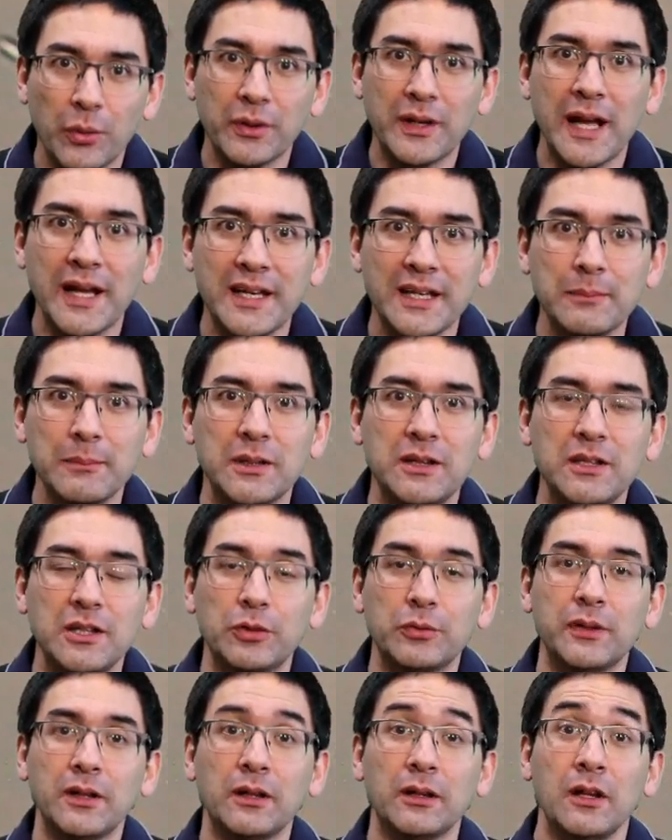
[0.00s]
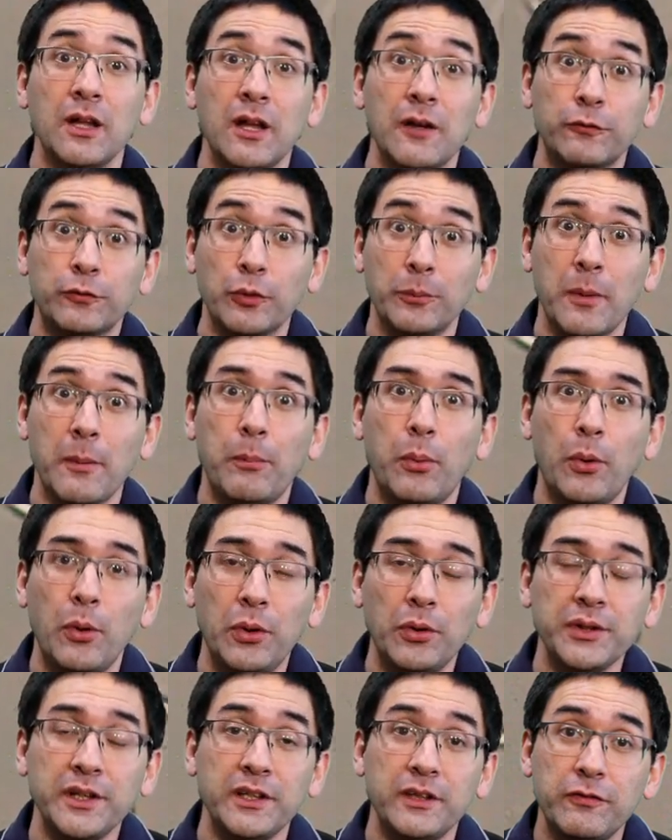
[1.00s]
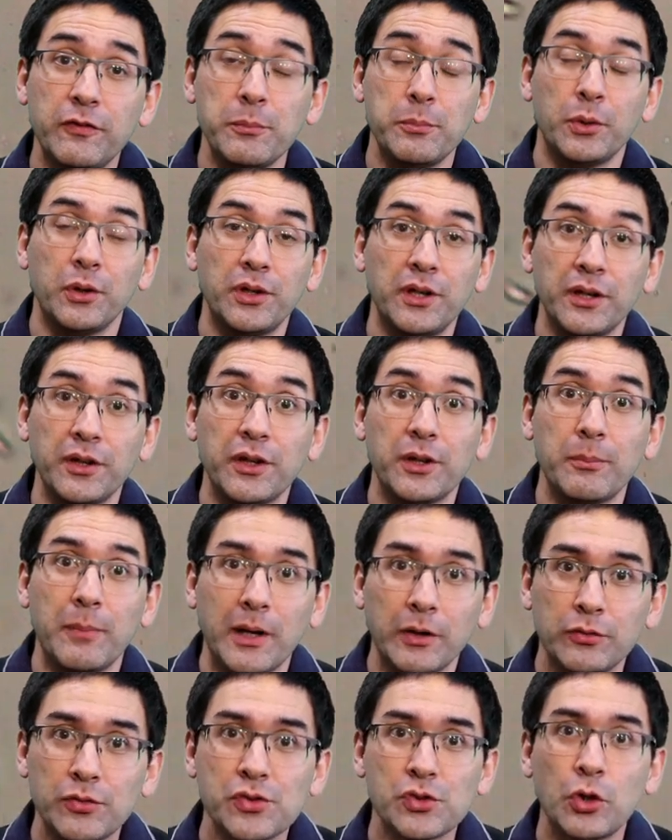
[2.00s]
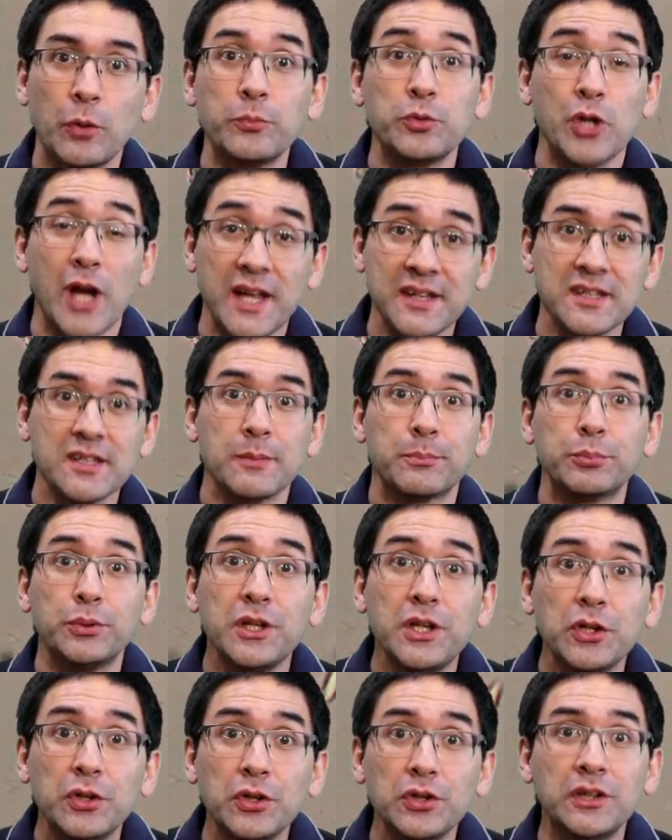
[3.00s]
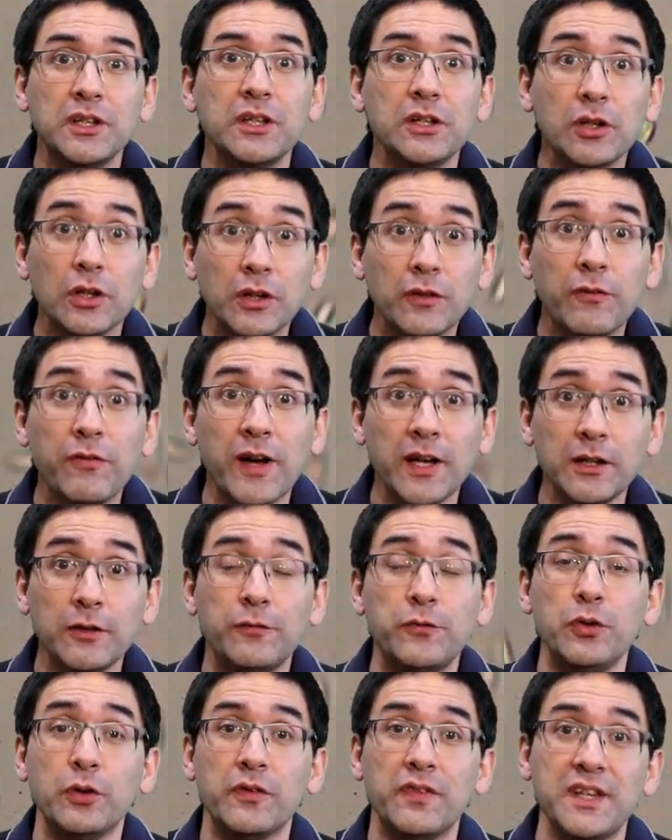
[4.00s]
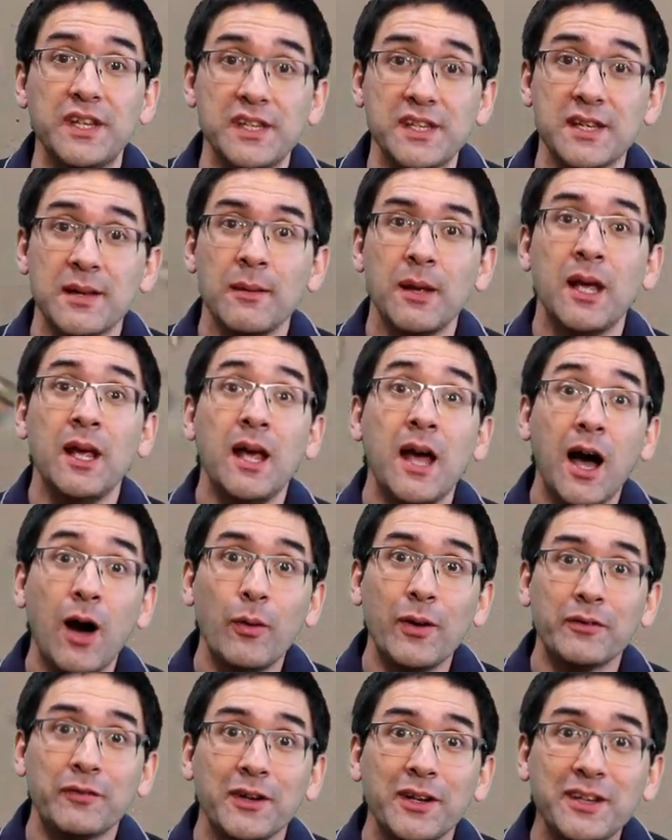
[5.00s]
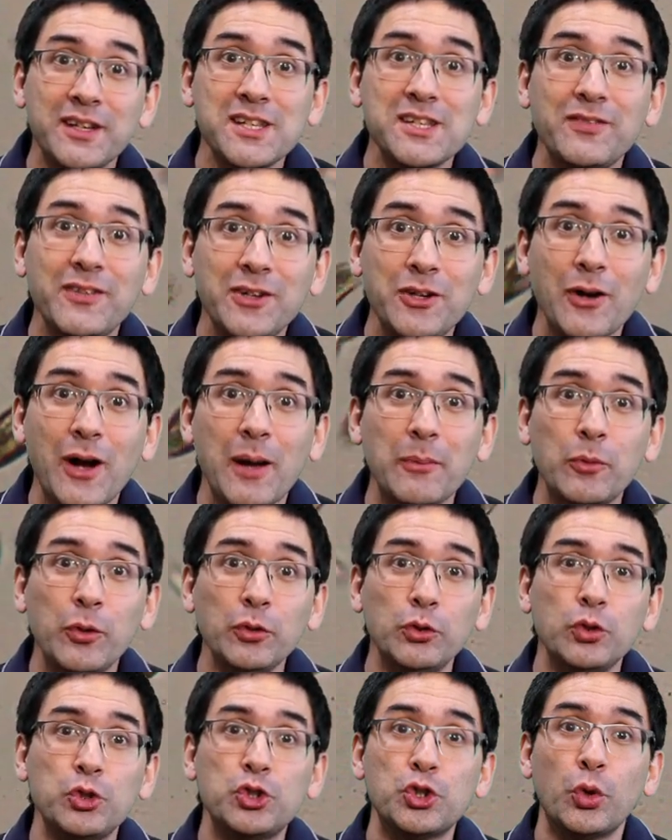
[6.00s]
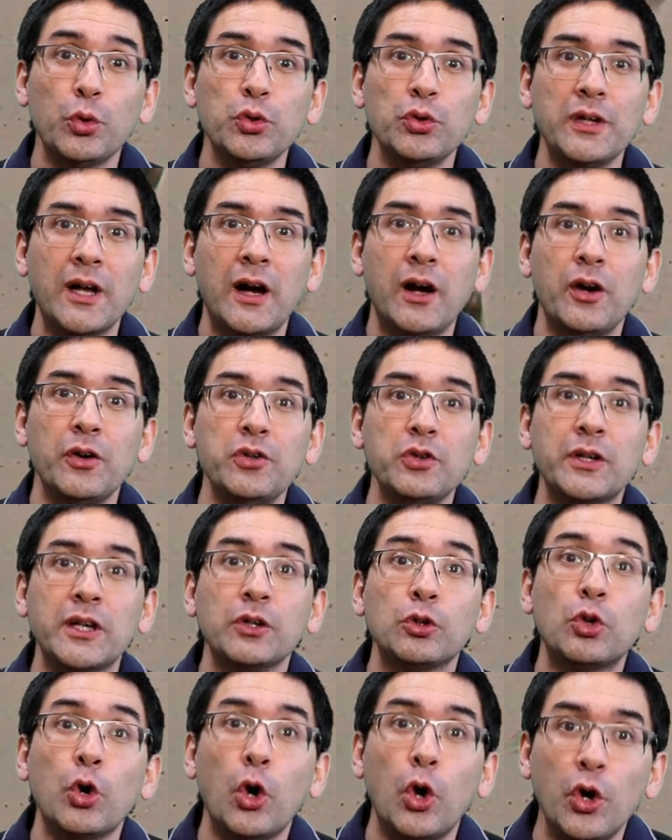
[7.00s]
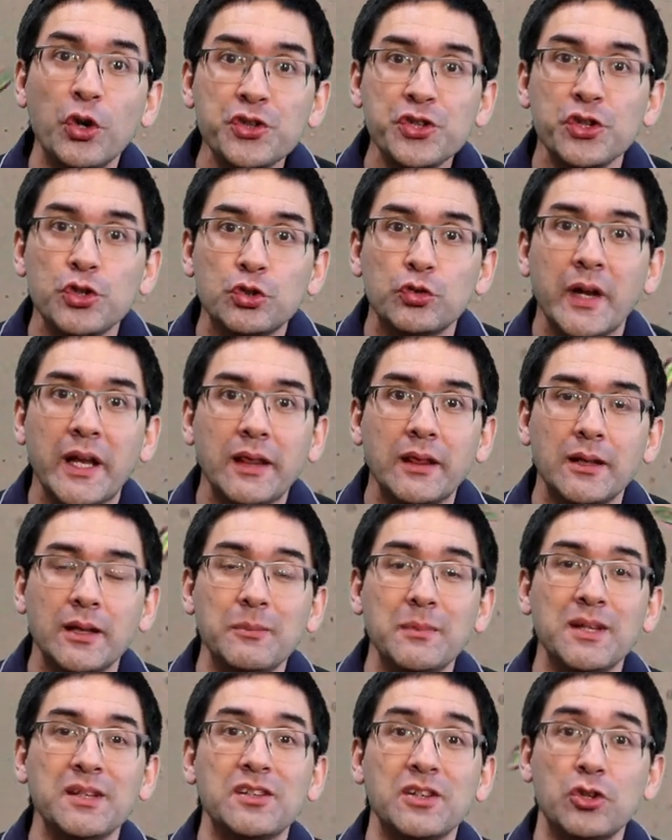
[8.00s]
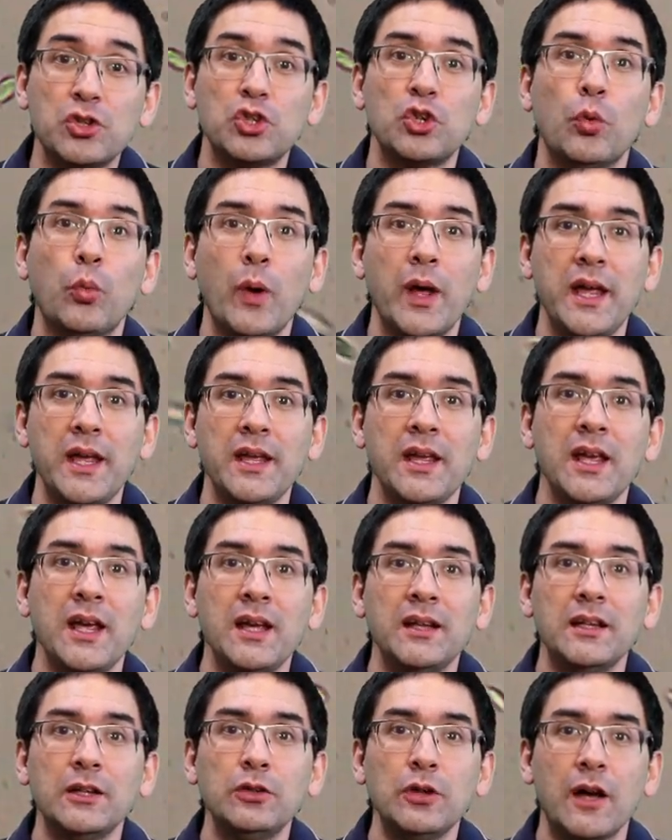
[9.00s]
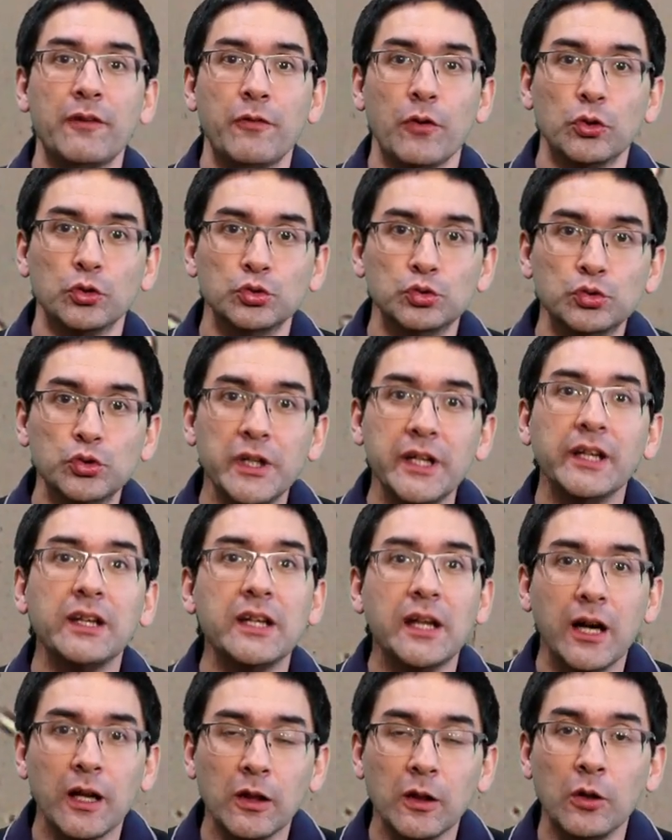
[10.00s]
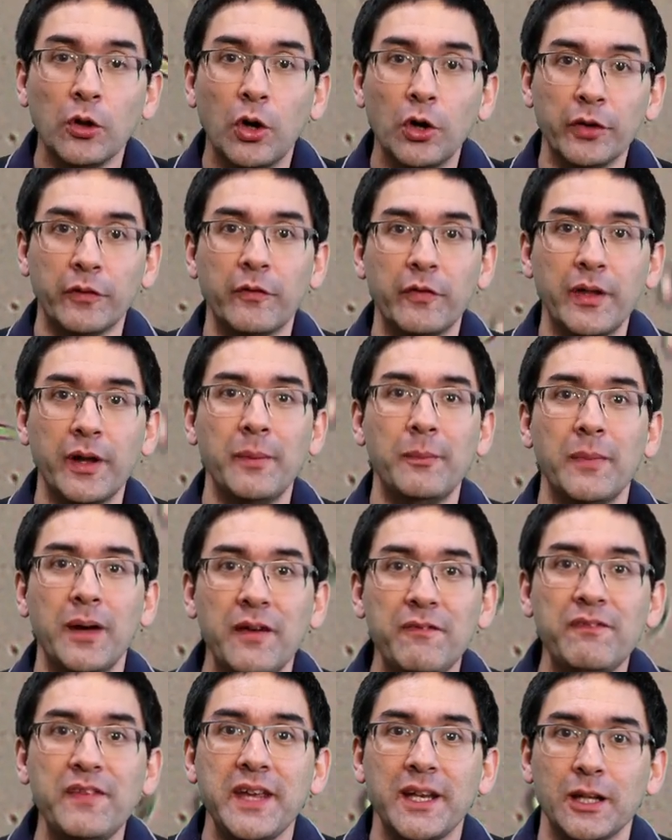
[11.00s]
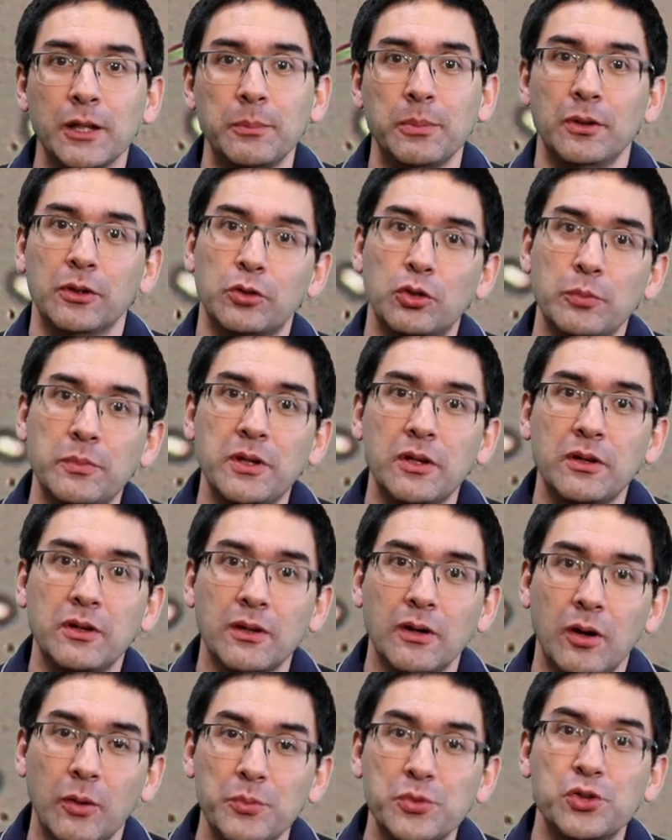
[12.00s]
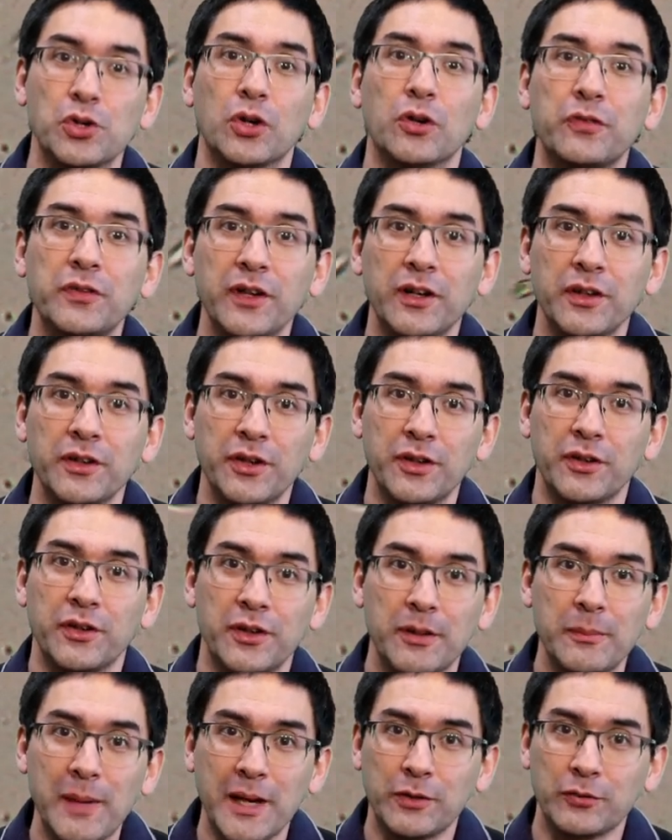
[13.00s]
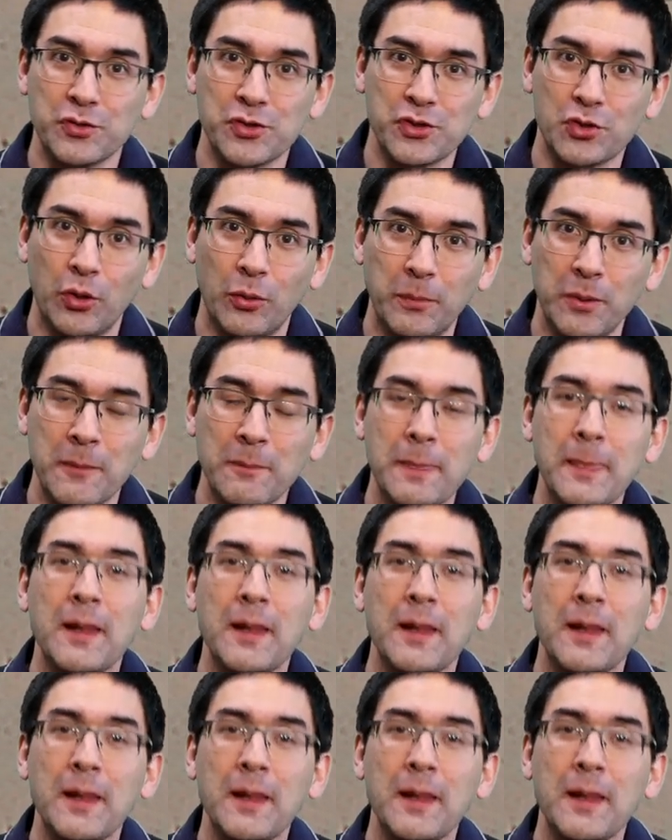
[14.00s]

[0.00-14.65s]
organic material from a pond and if you put it under the microscope, chances are pretty good that you're going to find a few of these. However, in this video, I'm going to show you now how you can concentrate them in such a way that you have really a lot of them available to be observed under the microscope.